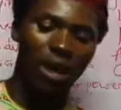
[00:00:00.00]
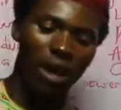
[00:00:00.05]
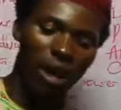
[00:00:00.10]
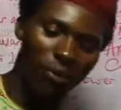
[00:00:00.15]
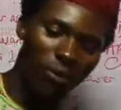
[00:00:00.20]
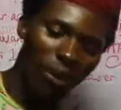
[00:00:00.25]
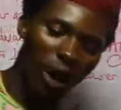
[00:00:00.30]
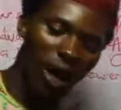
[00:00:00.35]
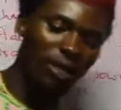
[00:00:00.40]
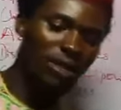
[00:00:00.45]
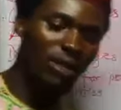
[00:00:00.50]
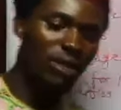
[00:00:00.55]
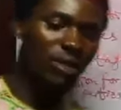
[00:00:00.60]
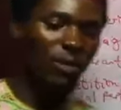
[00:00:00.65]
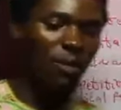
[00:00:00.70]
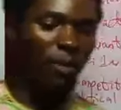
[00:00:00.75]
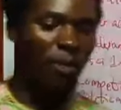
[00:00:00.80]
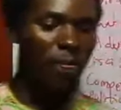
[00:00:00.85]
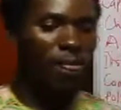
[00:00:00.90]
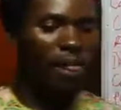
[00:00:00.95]
Of course,
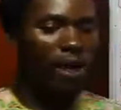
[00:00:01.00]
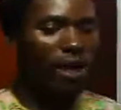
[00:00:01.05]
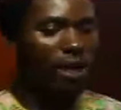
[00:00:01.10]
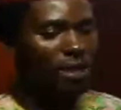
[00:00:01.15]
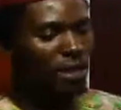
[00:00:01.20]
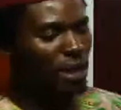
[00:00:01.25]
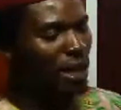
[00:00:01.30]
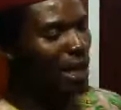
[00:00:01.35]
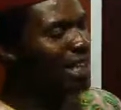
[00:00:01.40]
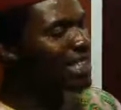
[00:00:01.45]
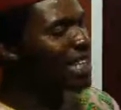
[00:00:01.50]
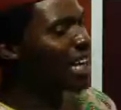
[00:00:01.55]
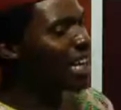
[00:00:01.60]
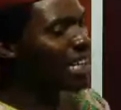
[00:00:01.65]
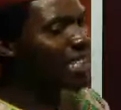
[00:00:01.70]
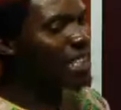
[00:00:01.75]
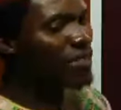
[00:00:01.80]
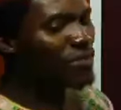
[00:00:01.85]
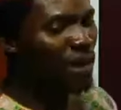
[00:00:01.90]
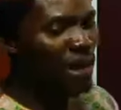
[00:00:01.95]
there are
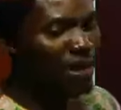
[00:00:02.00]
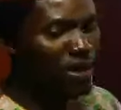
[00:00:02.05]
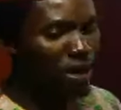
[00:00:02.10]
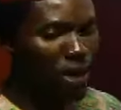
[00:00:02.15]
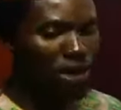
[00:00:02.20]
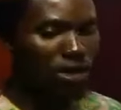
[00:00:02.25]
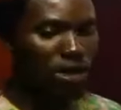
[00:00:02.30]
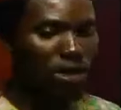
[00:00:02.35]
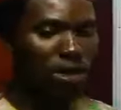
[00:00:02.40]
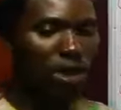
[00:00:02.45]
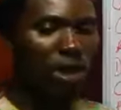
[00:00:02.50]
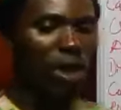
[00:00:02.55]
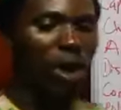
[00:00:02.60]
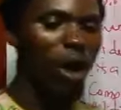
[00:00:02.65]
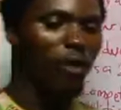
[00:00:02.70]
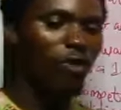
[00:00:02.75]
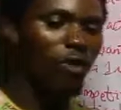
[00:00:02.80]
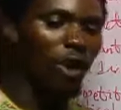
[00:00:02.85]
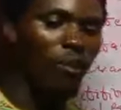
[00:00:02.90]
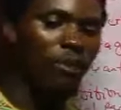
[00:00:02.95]
negative methods
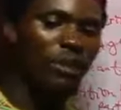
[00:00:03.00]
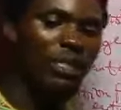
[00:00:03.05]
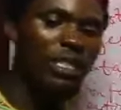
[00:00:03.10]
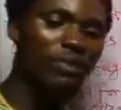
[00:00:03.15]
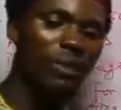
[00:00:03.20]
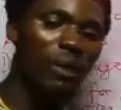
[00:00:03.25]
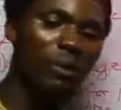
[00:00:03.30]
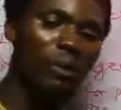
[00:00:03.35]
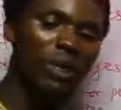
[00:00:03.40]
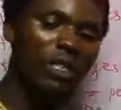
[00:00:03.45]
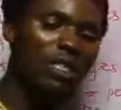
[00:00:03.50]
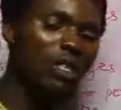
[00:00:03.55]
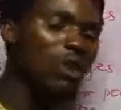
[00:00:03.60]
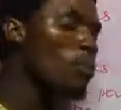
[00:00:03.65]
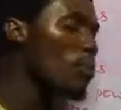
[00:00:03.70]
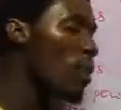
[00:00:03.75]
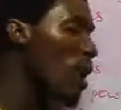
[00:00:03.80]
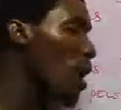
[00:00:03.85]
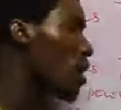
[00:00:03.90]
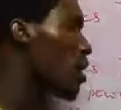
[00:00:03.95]
of competing for
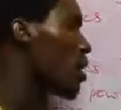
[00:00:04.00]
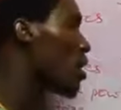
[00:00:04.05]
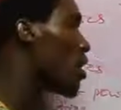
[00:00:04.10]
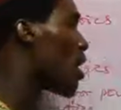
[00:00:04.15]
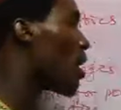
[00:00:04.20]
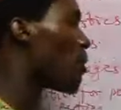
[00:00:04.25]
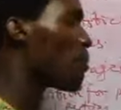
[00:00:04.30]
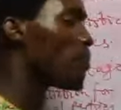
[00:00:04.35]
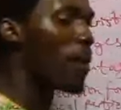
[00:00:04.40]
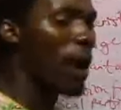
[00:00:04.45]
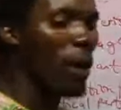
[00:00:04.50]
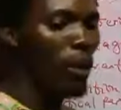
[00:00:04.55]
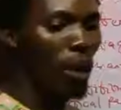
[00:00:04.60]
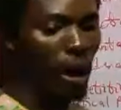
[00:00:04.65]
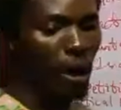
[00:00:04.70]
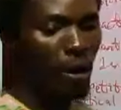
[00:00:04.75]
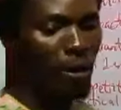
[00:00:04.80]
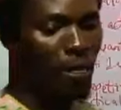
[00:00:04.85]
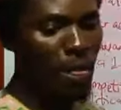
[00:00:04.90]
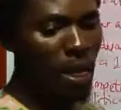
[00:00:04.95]
political
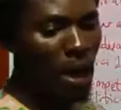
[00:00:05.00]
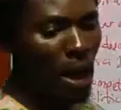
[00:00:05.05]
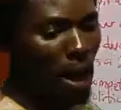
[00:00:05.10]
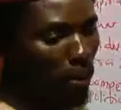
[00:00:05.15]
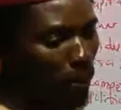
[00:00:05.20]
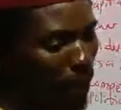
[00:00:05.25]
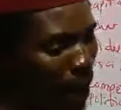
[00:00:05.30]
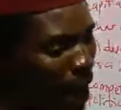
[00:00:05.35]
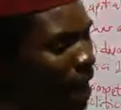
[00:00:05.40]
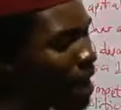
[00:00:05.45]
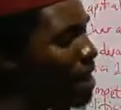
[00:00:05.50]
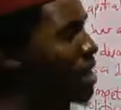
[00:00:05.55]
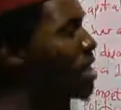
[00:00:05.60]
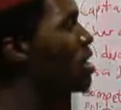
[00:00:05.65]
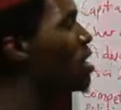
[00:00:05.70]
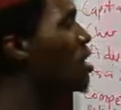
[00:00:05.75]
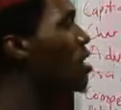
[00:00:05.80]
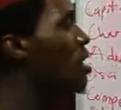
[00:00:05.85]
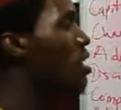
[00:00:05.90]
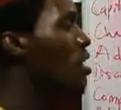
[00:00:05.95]
power by
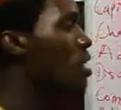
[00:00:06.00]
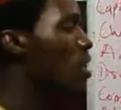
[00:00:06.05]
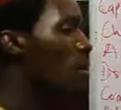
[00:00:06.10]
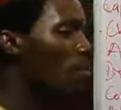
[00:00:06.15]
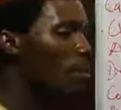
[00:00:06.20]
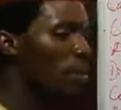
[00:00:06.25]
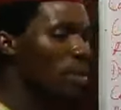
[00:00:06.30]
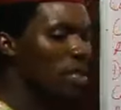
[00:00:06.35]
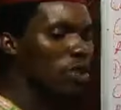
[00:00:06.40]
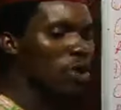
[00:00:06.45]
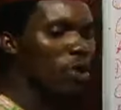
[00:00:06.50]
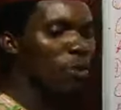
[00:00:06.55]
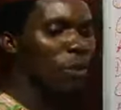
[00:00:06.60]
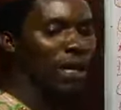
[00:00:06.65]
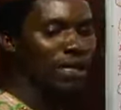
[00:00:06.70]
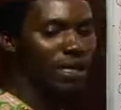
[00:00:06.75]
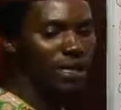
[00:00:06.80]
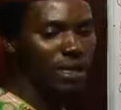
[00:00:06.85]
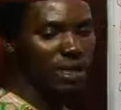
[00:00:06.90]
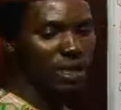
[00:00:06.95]
political
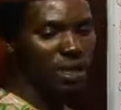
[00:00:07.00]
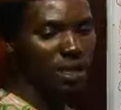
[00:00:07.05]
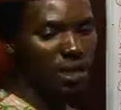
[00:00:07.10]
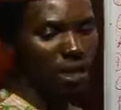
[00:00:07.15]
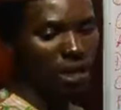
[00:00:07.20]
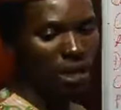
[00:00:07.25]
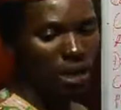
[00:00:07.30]
parties.